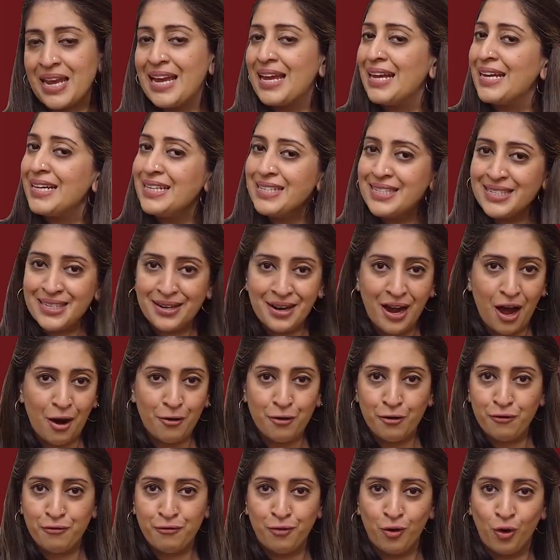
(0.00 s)
In
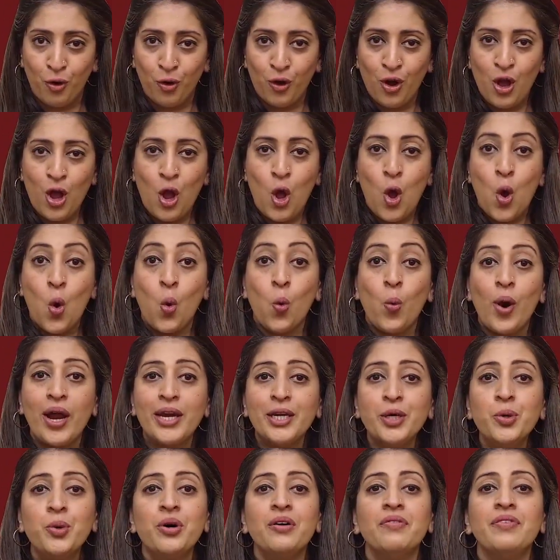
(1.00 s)
scenario 4, when
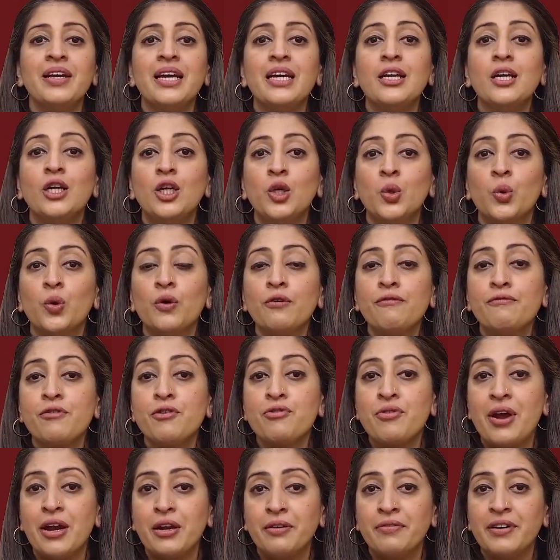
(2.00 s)
you avail a loan for
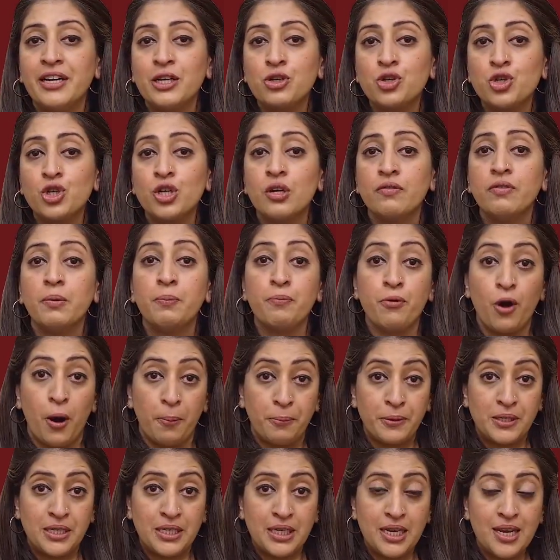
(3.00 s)
renovation of a
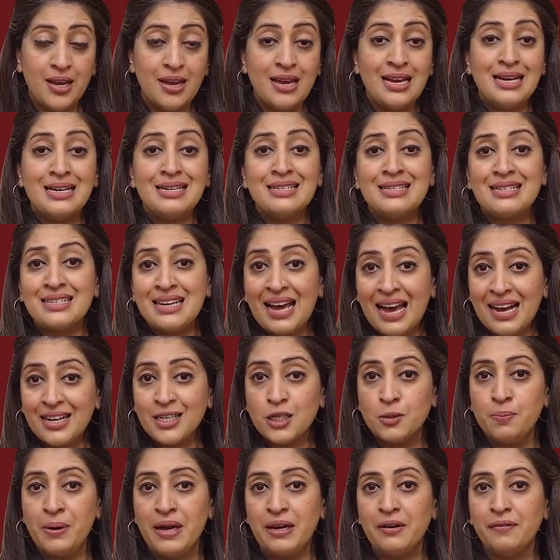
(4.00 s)
property,
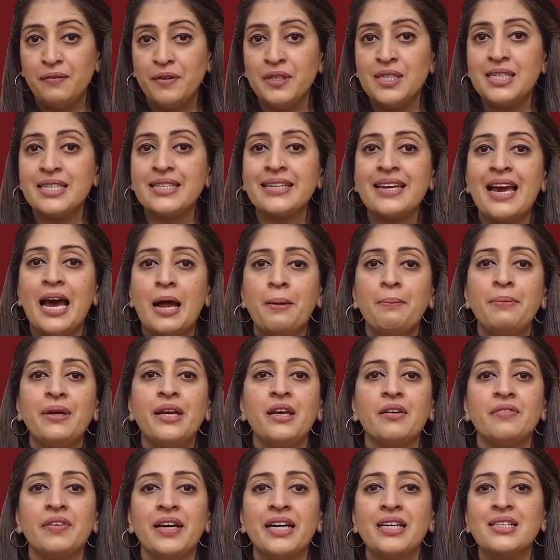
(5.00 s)
tax benefits can
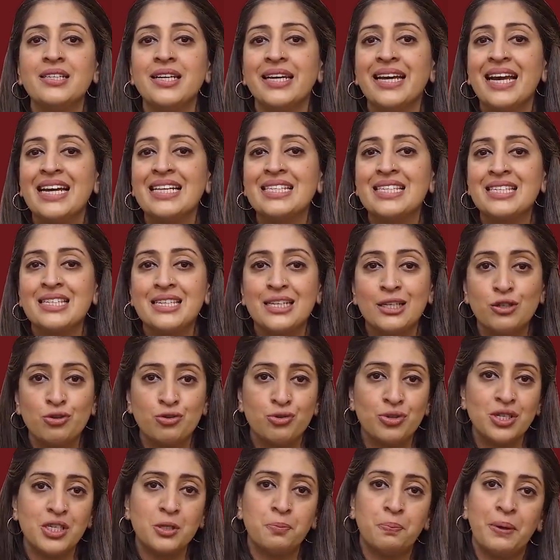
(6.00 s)
be availed against
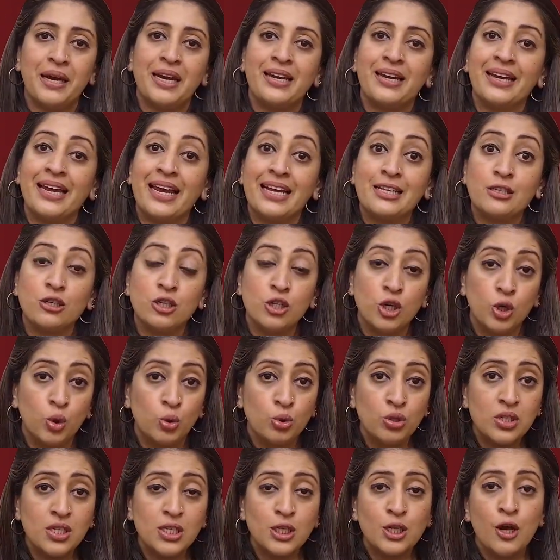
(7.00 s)
interest paid against
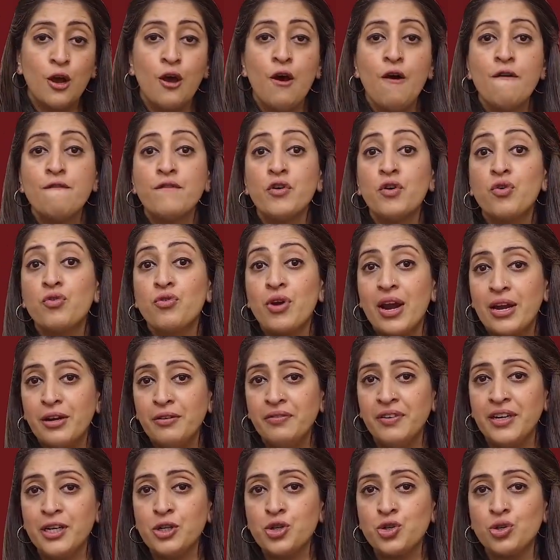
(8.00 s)
loans for
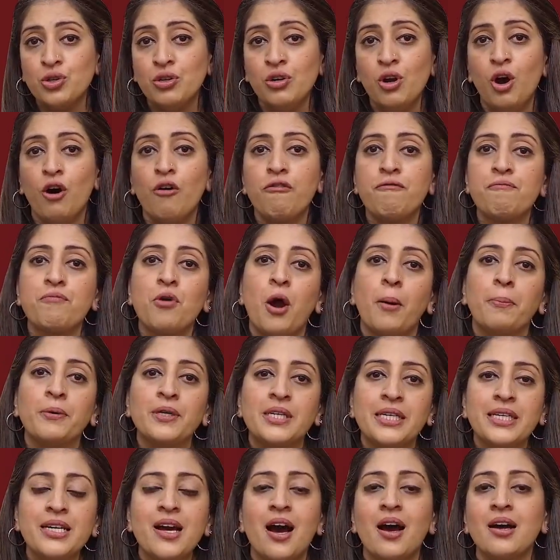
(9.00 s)
renovation of
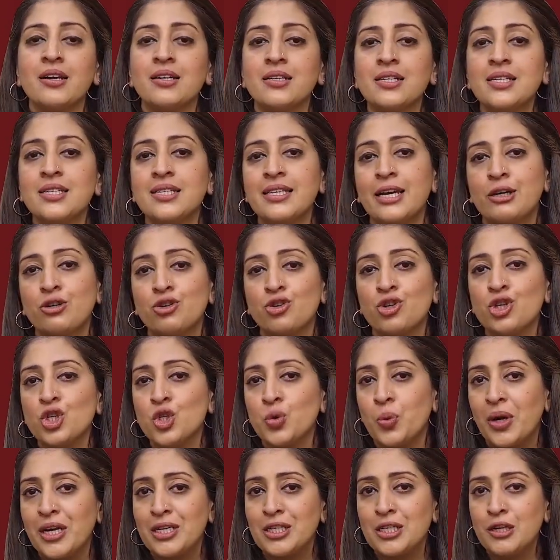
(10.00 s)
property under Section
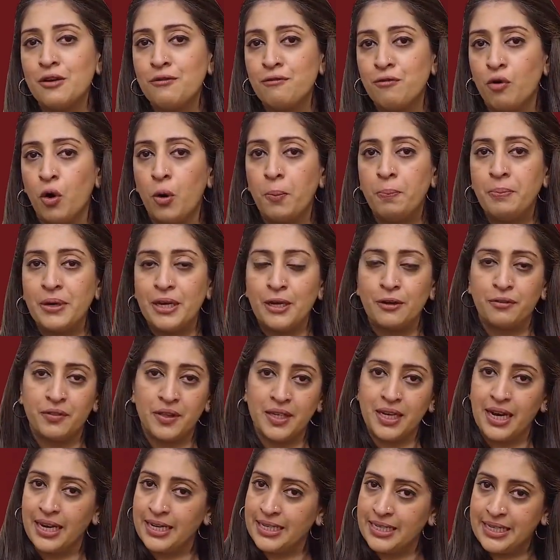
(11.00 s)
24B of
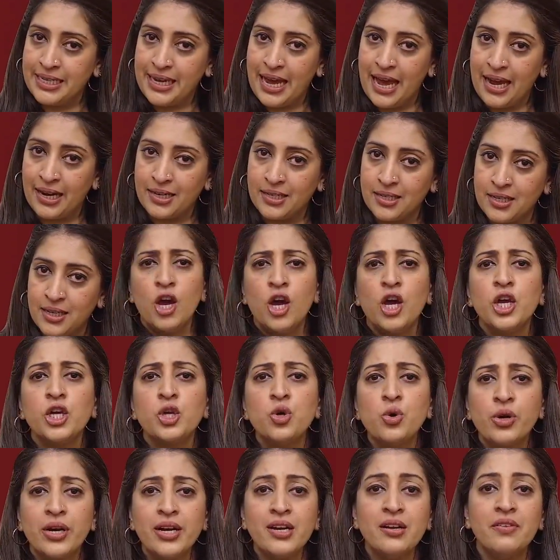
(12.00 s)
the IT Act.
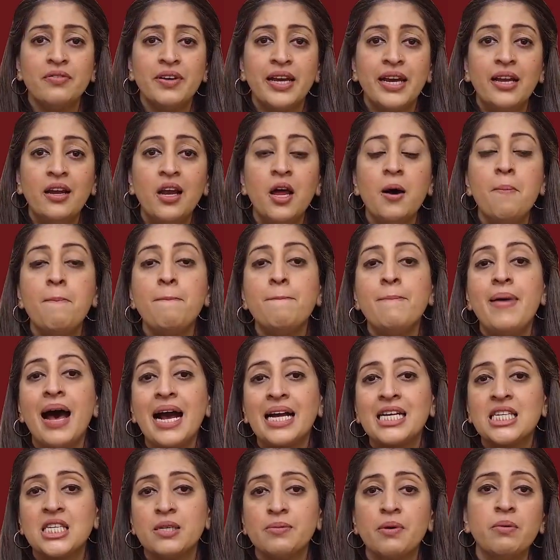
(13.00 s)
You can avail a
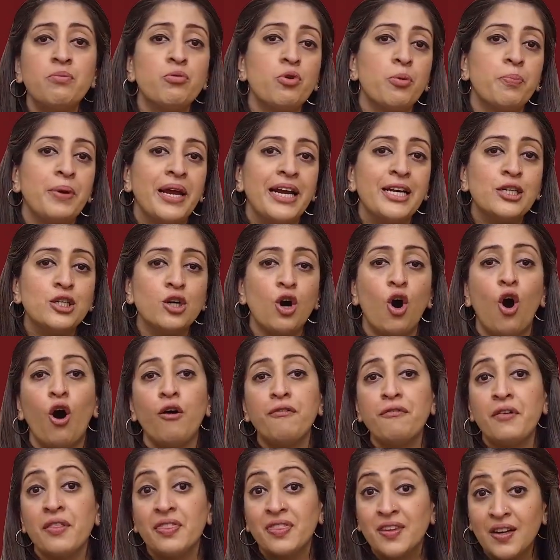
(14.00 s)
maximum rebate
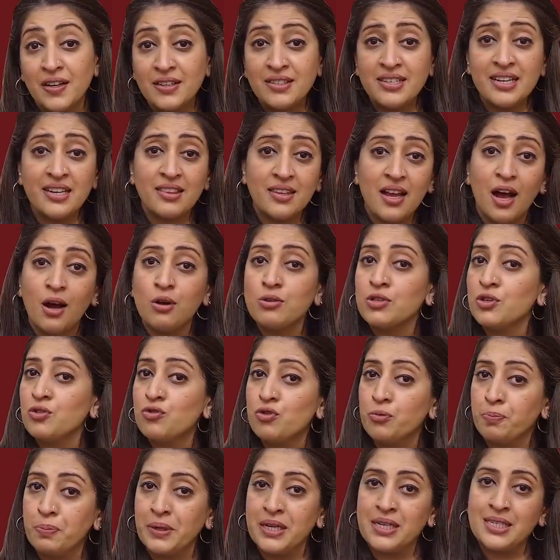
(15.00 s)
of 30,000
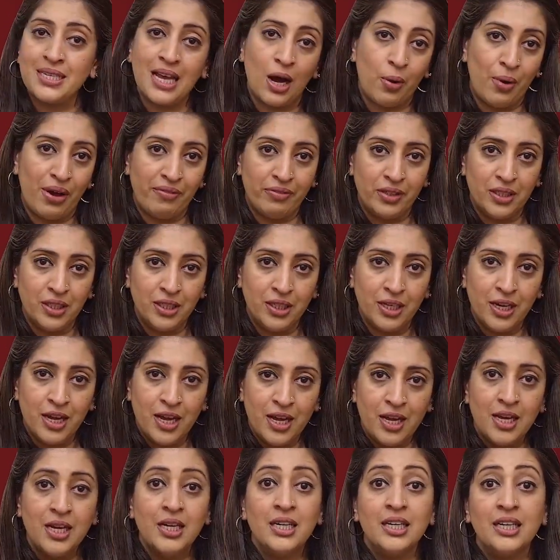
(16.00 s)
rupees, however.
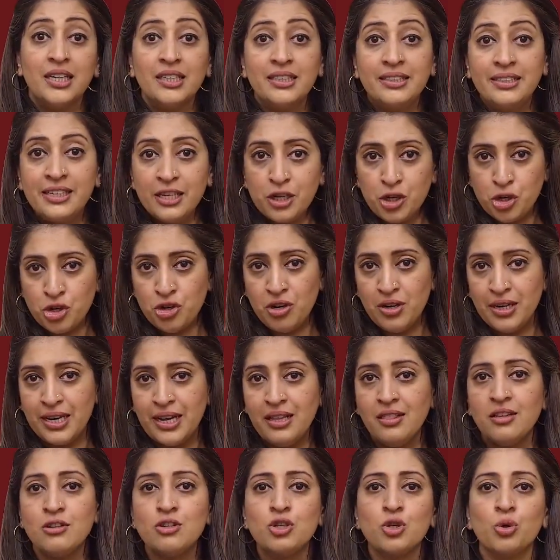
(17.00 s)
Additionally,
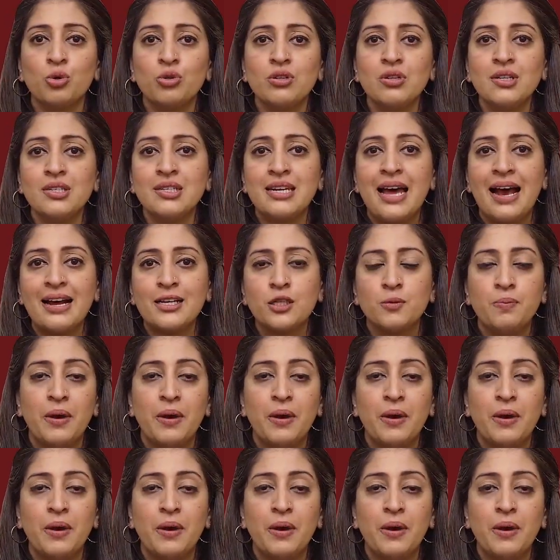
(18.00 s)
the total tax